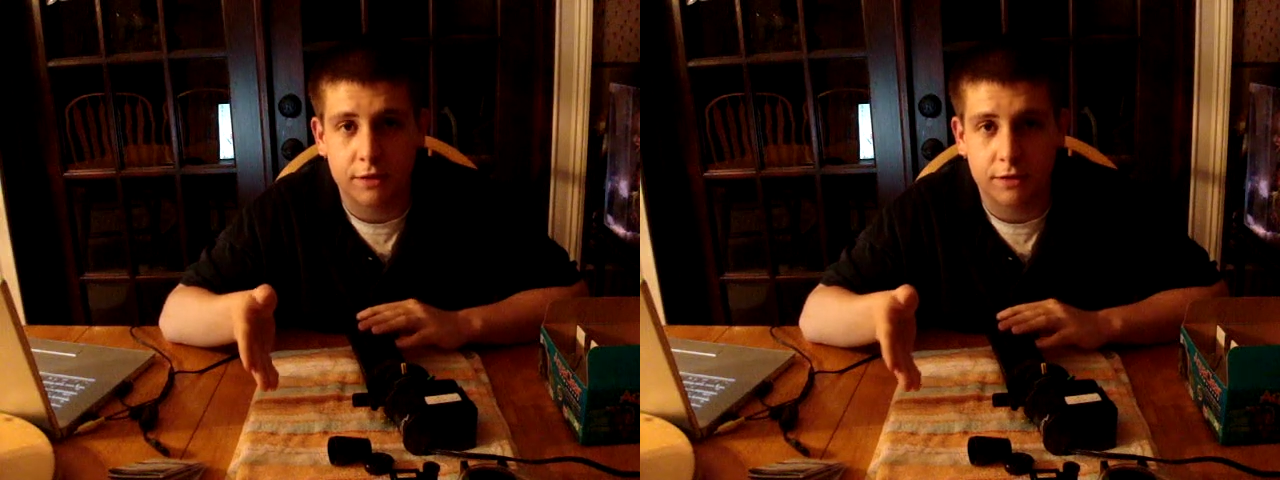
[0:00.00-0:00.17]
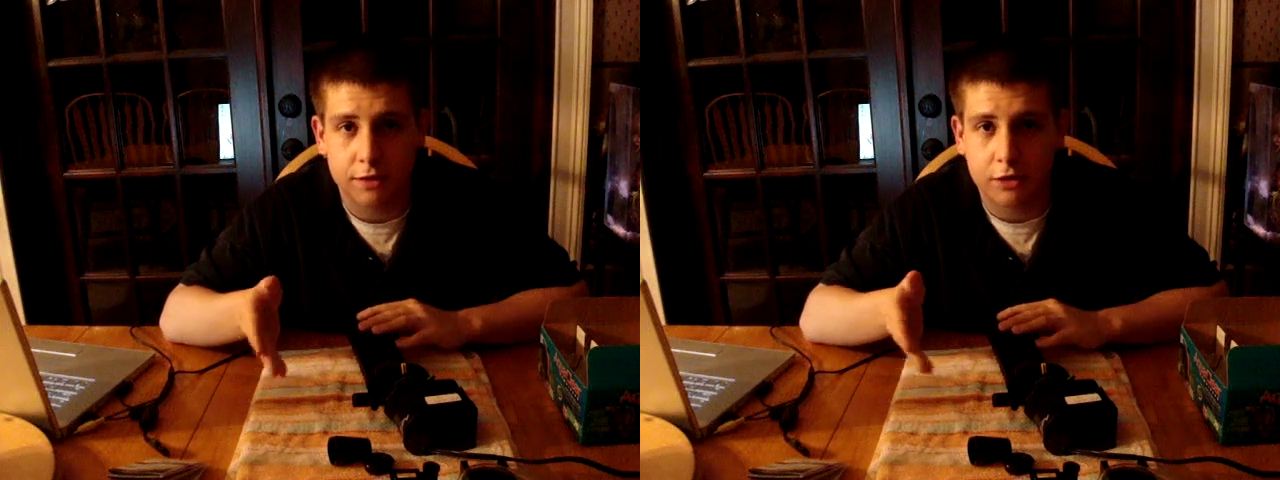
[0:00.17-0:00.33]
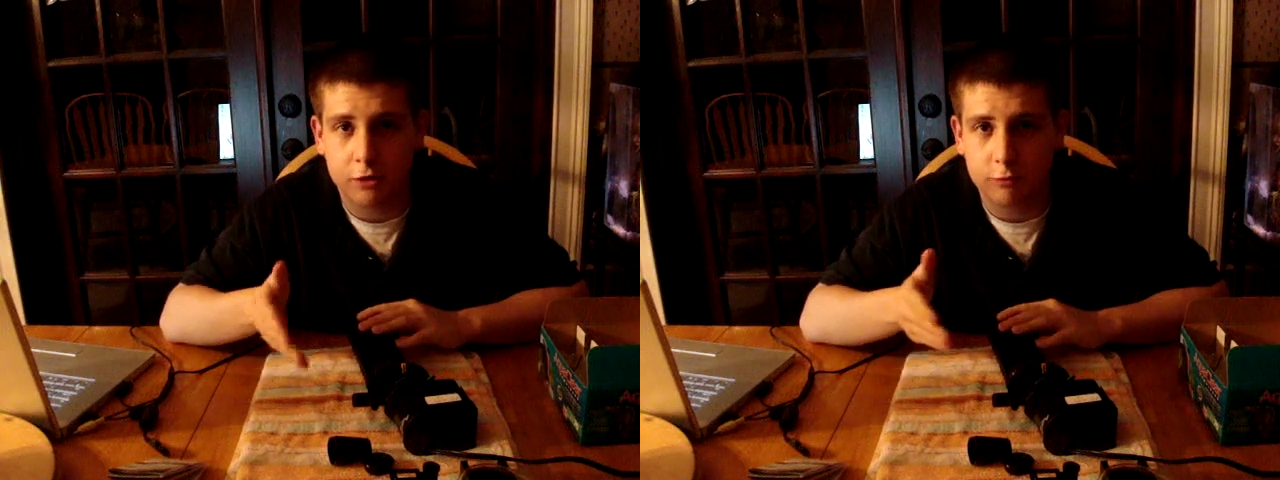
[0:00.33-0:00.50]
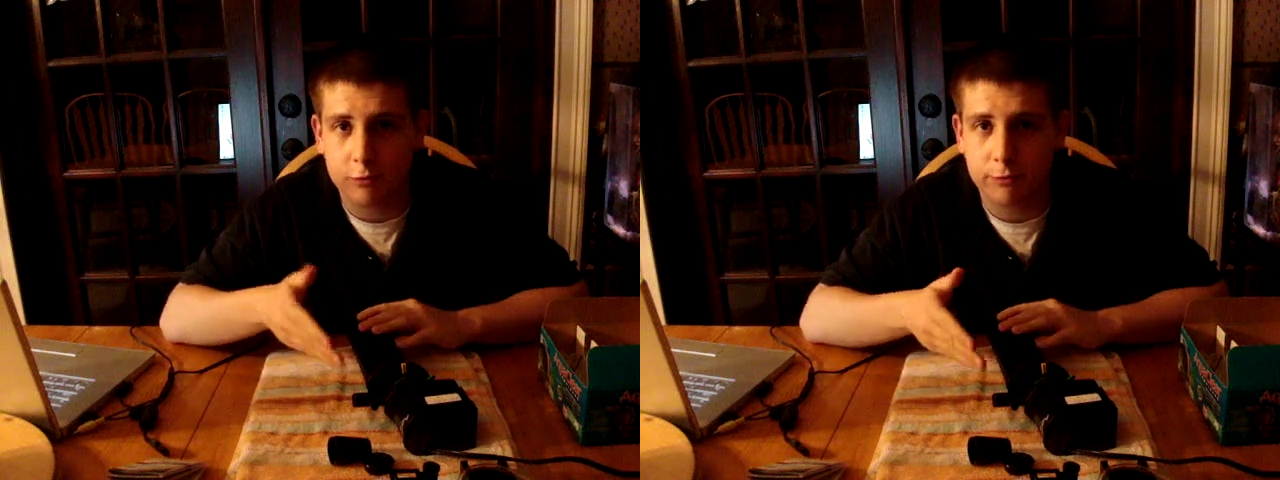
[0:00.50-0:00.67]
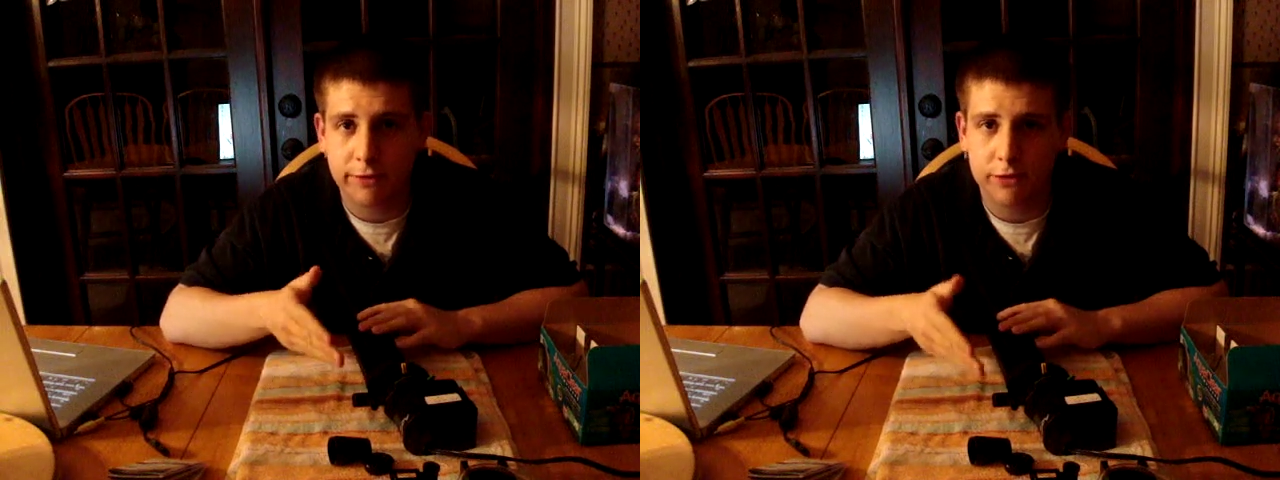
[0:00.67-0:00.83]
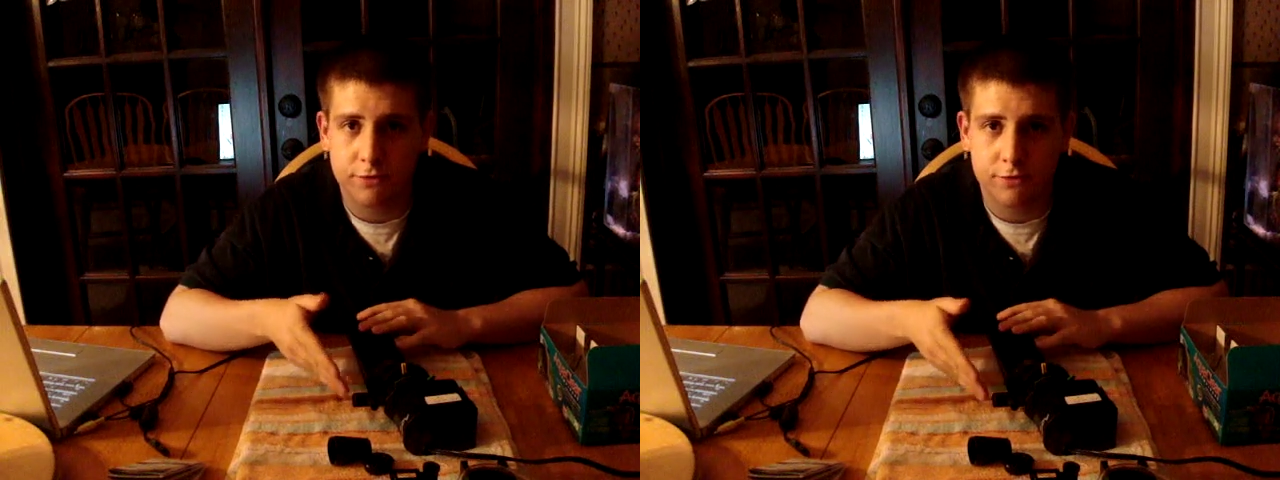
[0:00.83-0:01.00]
and the
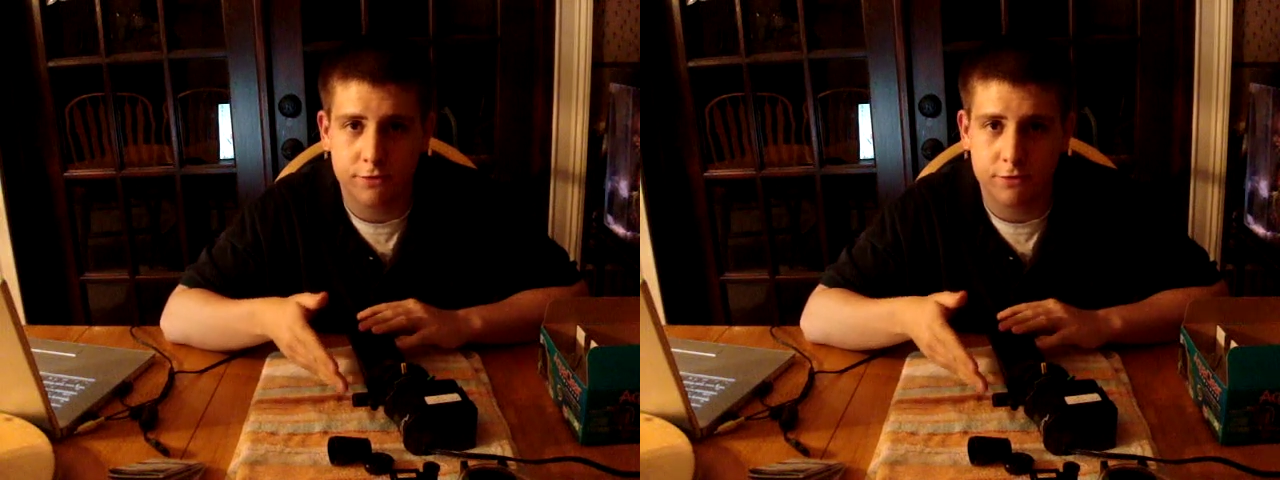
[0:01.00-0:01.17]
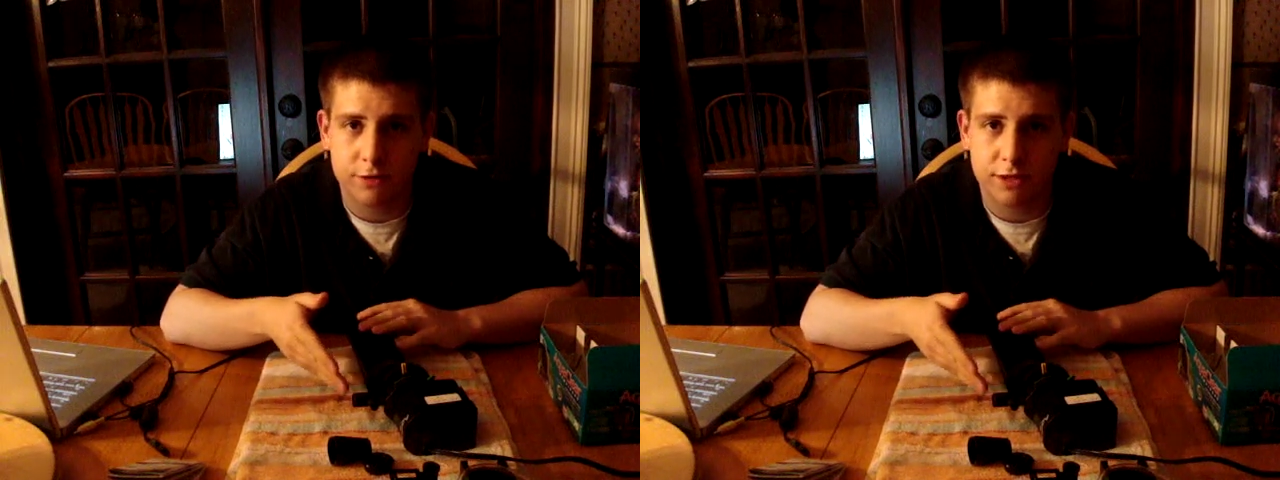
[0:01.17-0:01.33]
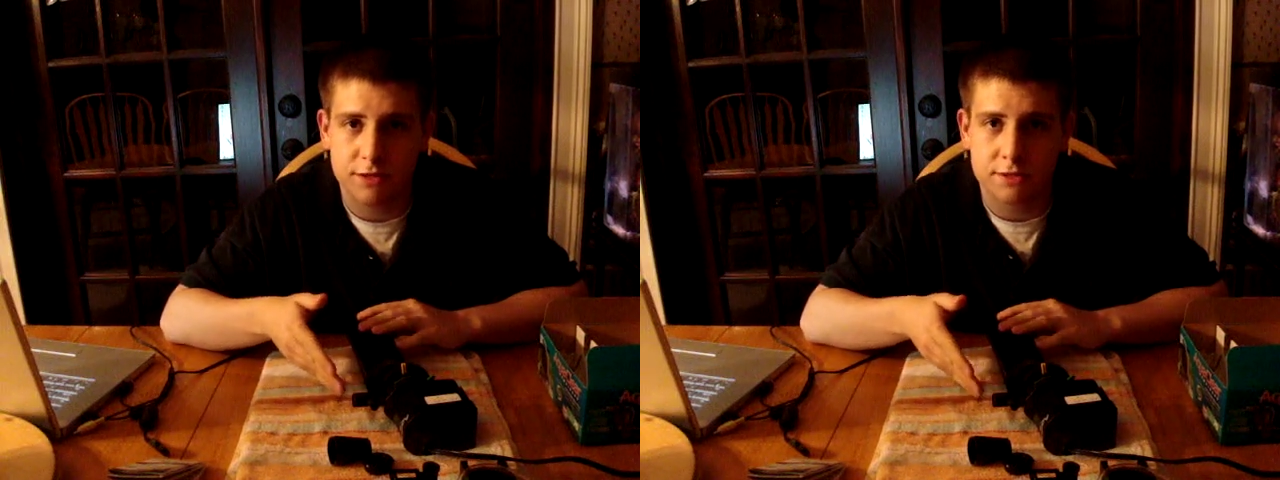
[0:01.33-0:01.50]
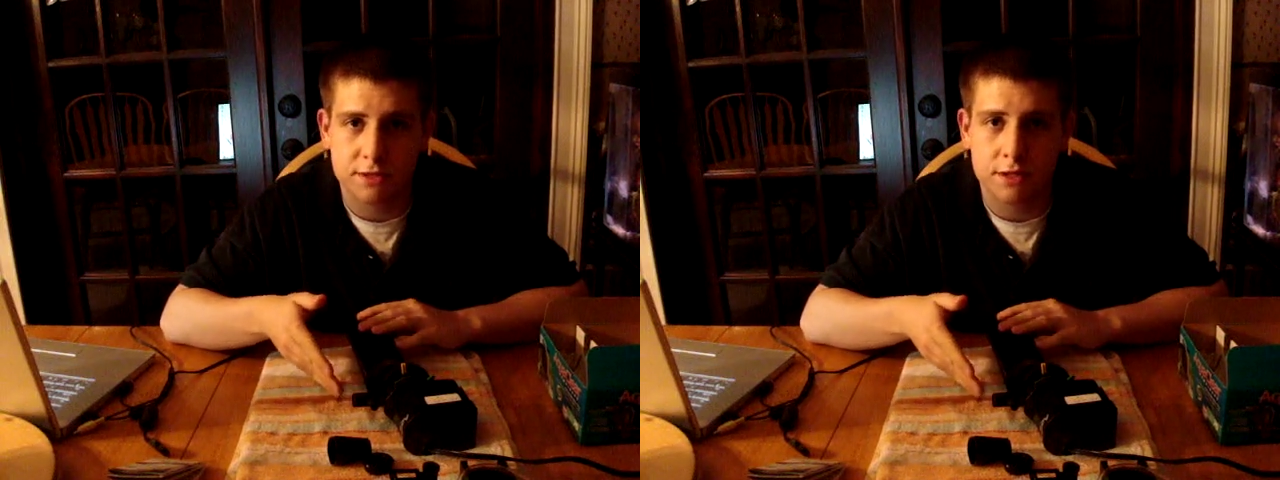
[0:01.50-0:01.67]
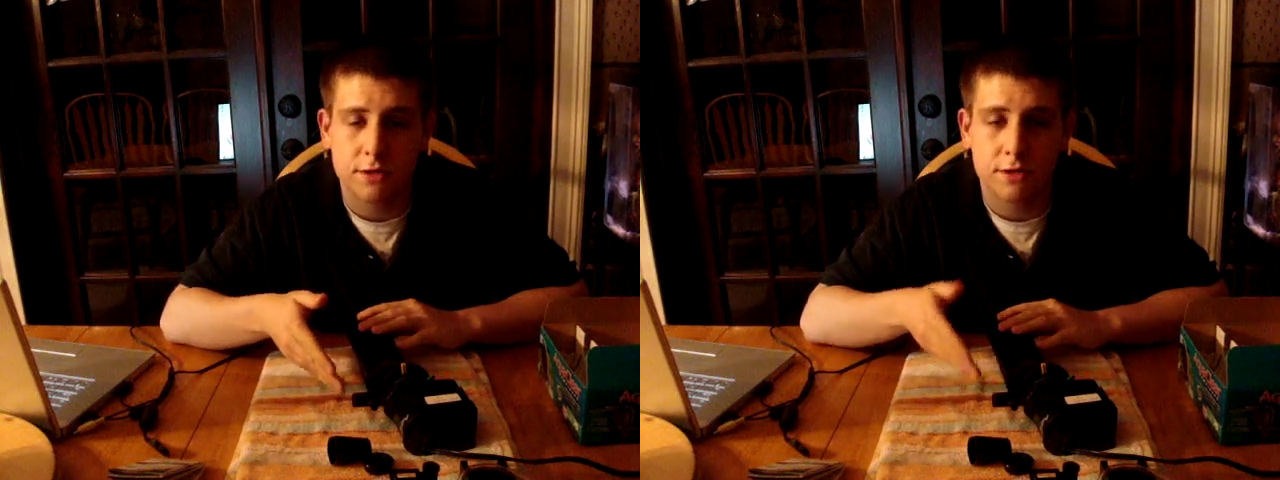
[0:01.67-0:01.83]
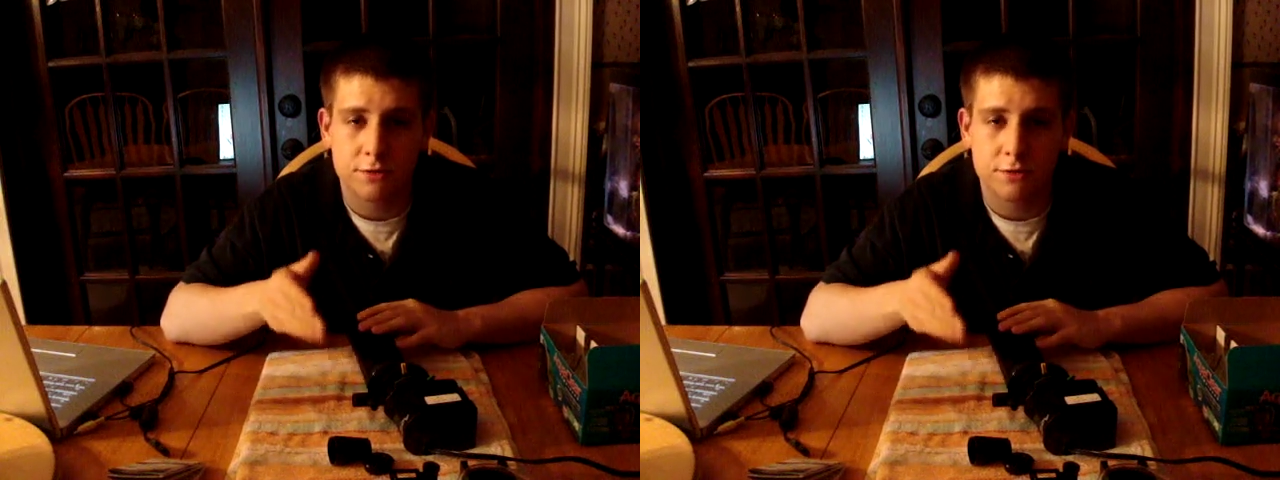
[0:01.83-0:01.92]
AquaClear 30s